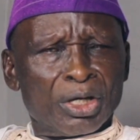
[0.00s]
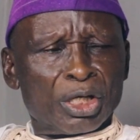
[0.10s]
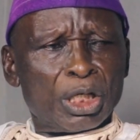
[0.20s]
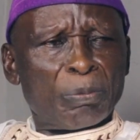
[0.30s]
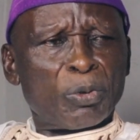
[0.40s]

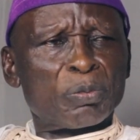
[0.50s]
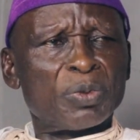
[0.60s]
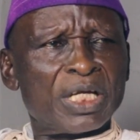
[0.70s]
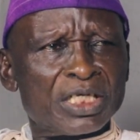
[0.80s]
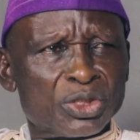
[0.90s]
the
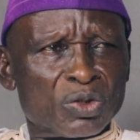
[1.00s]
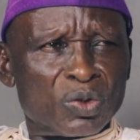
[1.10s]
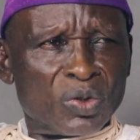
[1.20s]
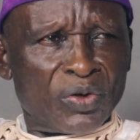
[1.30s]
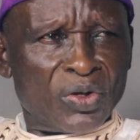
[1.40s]

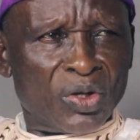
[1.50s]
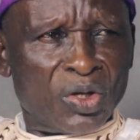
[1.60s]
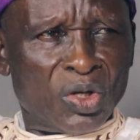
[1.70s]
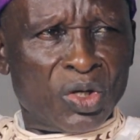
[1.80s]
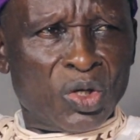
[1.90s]
population
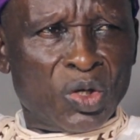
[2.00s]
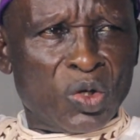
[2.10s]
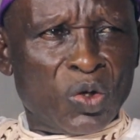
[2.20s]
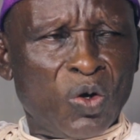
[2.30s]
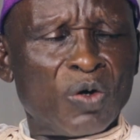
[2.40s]

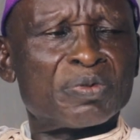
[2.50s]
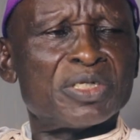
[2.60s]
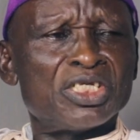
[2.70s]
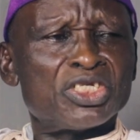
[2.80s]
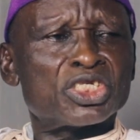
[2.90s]
of
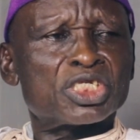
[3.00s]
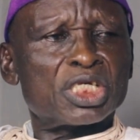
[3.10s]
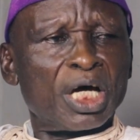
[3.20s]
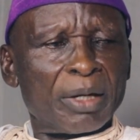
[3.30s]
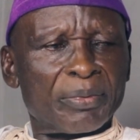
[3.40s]
each
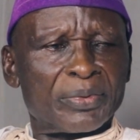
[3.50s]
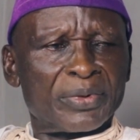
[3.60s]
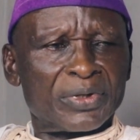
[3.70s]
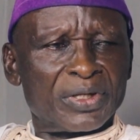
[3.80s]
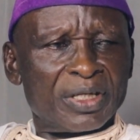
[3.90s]
tribe
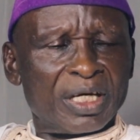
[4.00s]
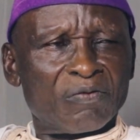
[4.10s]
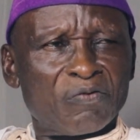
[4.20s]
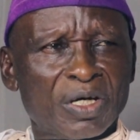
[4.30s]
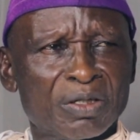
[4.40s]
that
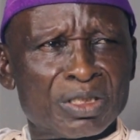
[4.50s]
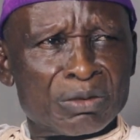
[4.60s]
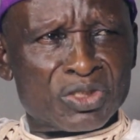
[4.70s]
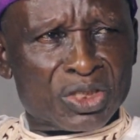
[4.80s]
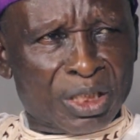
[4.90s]
found
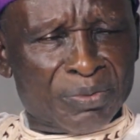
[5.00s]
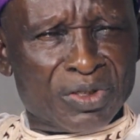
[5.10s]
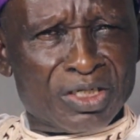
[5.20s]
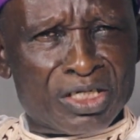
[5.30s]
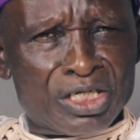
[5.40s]
himself
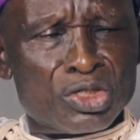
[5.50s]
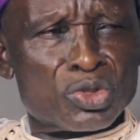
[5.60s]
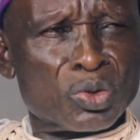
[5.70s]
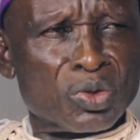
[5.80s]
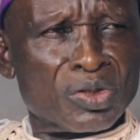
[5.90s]
in this
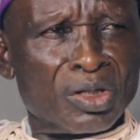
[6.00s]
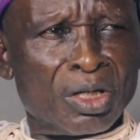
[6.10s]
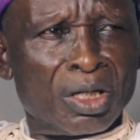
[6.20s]
zone.